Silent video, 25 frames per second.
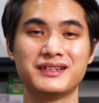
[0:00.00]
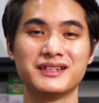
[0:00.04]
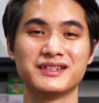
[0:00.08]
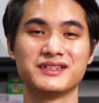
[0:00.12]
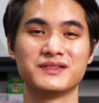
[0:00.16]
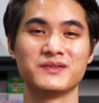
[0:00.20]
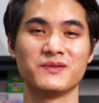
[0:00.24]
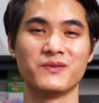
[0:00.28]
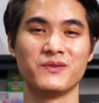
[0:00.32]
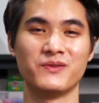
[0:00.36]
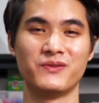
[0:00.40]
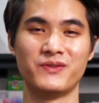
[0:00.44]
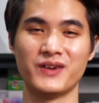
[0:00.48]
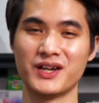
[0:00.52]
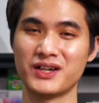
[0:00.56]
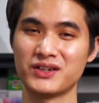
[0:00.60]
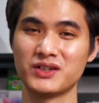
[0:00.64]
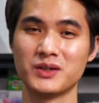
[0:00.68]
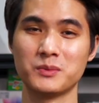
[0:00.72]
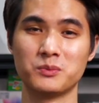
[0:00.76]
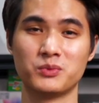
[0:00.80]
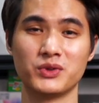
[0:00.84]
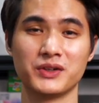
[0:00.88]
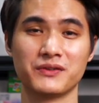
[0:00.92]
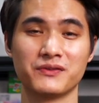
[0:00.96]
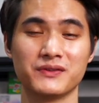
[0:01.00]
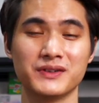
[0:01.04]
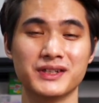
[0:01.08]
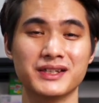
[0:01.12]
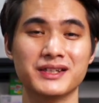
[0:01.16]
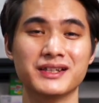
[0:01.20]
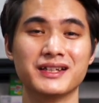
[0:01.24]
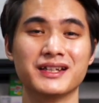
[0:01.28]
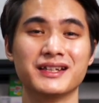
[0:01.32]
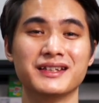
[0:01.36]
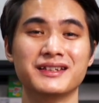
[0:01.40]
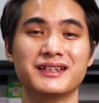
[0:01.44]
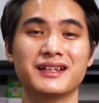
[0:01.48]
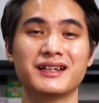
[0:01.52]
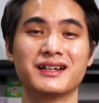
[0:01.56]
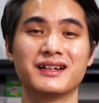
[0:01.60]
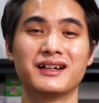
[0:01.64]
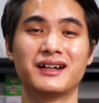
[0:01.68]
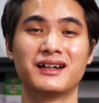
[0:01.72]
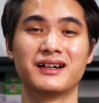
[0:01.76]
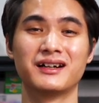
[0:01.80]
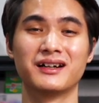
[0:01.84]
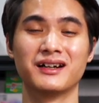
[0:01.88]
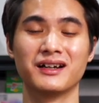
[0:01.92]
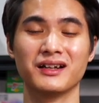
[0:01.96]
this very briefly. There
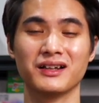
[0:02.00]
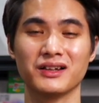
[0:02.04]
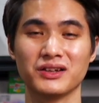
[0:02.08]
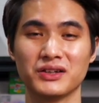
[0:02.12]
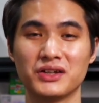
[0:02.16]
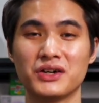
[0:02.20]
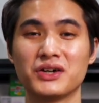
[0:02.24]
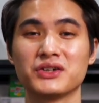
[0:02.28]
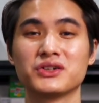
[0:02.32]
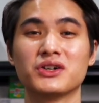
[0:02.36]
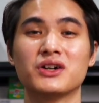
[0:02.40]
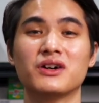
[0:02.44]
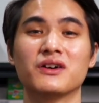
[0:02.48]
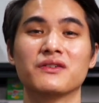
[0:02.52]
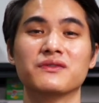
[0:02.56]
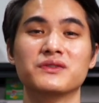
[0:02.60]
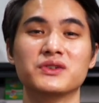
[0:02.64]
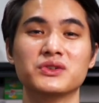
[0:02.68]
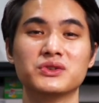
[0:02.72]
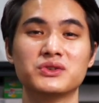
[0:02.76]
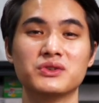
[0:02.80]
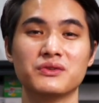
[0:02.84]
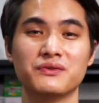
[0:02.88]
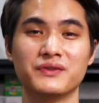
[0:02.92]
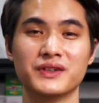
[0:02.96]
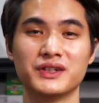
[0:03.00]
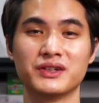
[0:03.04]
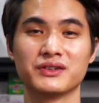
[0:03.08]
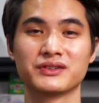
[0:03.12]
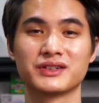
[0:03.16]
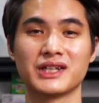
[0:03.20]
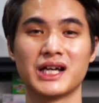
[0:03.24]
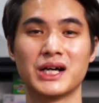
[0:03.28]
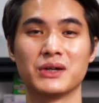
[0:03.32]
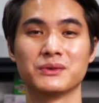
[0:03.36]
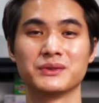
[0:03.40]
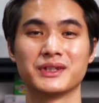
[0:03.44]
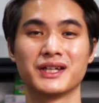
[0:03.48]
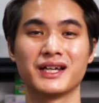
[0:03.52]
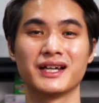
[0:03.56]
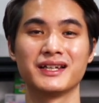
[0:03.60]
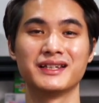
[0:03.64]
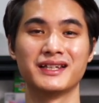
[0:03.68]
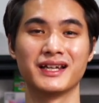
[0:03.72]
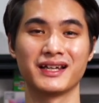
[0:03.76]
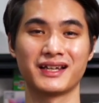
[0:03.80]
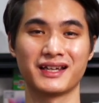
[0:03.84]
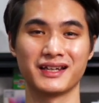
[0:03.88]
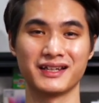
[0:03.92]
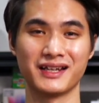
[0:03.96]
are a lot of YouTube videos out there
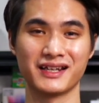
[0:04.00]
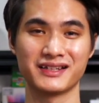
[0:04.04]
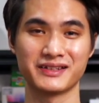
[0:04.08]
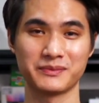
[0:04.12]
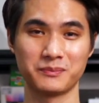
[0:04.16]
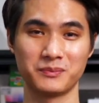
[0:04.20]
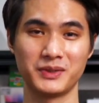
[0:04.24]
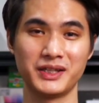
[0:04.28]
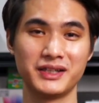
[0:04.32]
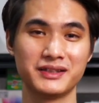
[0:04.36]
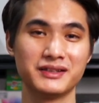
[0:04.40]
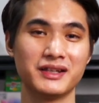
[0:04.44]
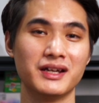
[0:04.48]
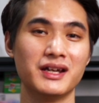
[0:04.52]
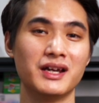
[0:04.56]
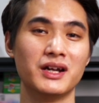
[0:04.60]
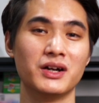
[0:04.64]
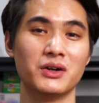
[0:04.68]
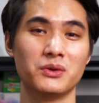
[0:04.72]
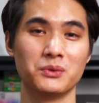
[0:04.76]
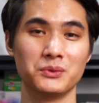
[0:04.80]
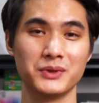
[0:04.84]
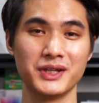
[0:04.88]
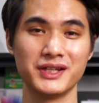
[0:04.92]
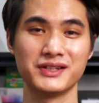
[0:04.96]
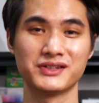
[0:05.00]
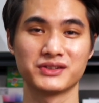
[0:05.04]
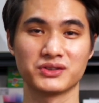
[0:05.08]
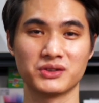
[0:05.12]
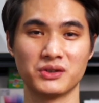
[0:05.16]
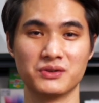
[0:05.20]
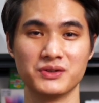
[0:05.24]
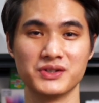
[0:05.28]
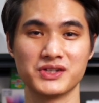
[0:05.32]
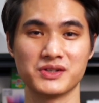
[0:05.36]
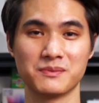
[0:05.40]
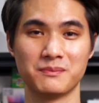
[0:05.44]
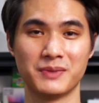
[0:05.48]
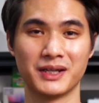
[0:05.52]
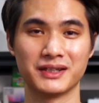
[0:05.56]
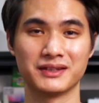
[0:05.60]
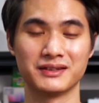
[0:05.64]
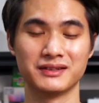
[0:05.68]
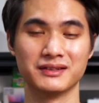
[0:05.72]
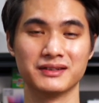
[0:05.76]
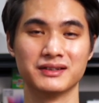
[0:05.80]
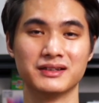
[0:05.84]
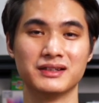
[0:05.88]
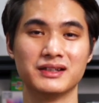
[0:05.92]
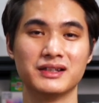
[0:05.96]
that can explain RAID storage
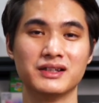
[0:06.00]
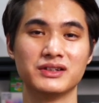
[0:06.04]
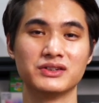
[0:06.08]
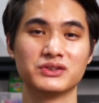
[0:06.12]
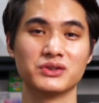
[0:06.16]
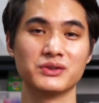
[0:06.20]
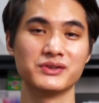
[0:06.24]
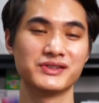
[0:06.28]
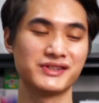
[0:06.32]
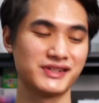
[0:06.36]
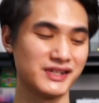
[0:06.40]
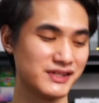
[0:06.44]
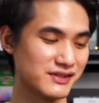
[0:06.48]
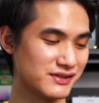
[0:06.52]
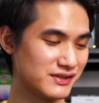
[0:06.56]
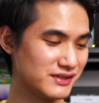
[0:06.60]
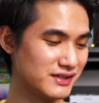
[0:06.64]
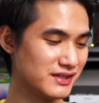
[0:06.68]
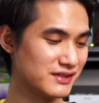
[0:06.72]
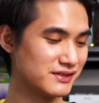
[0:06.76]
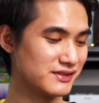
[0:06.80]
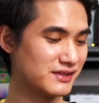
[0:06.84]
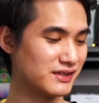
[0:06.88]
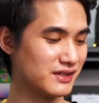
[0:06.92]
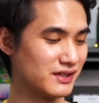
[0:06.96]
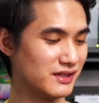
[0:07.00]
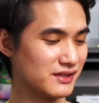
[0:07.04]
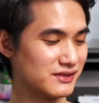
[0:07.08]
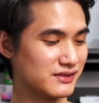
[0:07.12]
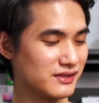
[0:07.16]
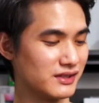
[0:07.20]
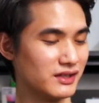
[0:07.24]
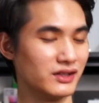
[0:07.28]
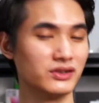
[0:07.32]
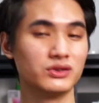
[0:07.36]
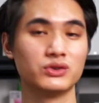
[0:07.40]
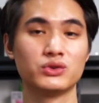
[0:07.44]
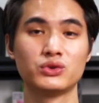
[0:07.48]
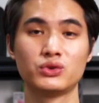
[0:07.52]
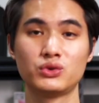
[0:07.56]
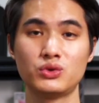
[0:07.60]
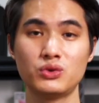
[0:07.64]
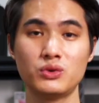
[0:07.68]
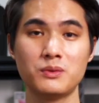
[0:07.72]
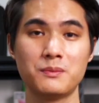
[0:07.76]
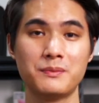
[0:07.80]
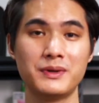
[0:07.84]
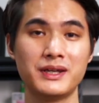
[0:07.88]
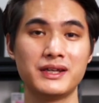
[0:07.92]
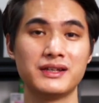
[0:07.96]
better. So since this is a
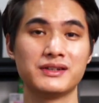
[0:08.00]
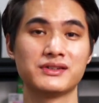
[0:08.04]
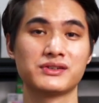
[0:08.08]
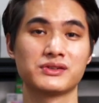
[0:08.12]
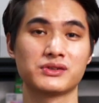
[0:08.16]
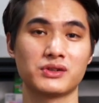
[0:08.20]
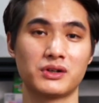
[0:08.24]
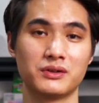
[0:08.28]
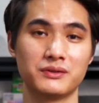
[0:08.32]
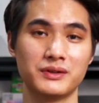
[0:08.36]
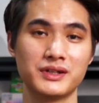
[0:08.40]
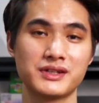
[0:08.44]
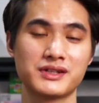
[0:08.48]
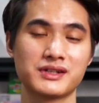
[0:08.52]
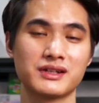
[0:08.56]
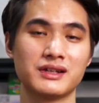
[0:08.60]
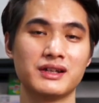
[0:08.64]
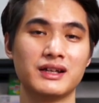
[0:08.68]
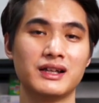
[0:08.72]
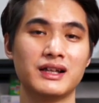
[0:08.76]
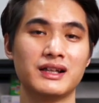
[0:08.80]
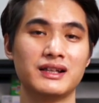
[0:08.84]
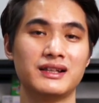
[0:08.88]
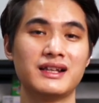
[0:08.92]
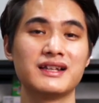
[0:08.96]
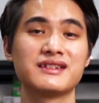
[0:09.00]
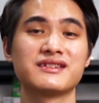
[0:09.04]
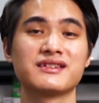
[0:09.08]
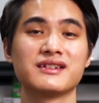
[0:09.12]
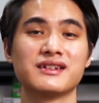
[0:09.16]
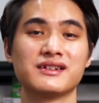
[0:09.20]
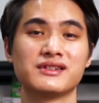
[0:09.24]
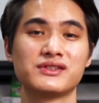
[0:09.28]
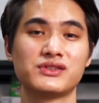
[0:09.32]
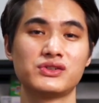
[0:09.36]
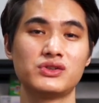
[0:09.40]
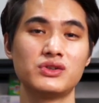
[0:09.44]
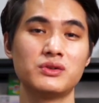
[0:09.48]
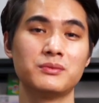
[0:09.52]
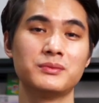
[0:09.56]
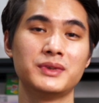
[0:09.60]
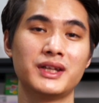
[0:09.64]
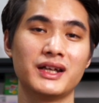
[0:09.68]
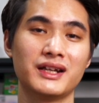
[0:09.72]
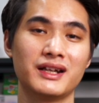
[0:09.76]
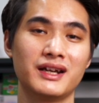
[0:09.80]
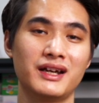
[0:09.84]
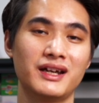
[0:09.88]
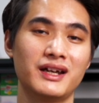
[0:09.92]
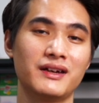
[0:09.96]
2-bay storage, let's assume
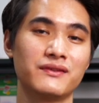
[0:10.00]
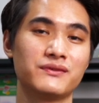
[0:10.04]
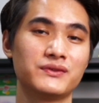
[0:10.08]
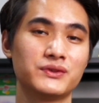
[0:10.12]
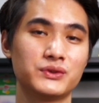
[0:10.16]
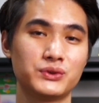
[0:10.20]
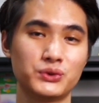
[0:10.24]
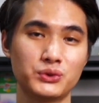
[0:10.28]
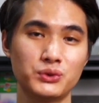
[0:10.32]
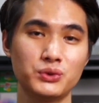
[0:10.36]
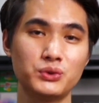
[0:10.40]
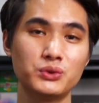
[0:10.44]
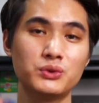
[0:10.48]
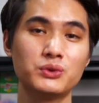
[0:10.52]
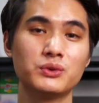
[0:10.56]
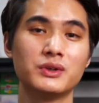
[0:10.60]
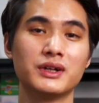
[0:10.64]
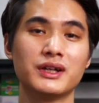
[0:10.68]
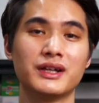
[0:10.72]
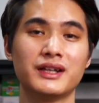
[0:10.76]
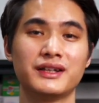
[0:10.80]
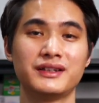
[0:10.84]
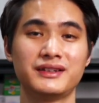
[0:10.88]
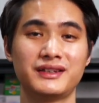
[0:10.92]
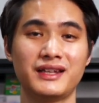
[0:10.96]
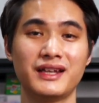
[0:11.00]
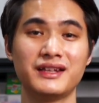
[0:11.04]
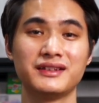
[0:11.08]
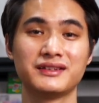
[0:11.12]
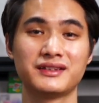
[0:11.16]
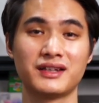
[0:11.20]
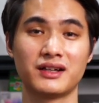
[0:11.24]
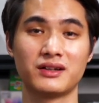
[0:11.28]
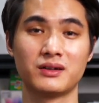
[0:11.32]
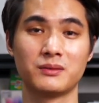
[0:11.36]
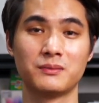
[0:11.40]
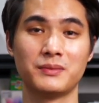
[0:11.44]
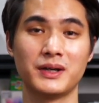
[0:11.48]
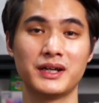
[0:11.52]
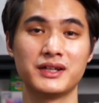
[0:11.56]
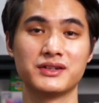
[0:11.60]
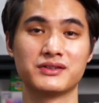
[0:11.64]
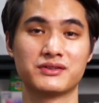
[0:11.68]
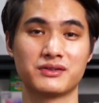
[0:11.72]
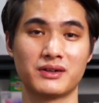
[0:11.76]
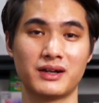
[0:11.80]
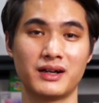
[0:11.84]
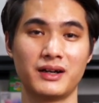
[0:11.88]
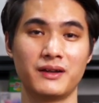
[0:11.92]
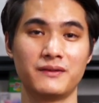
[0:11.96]
that I have two 10TB
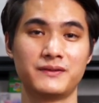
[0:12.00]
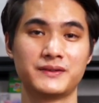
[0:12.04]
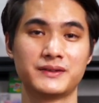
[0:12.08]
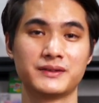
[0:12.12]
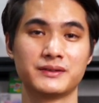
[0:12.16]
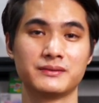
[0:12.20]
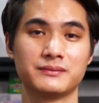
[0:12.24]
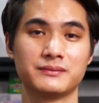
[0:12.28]
drives.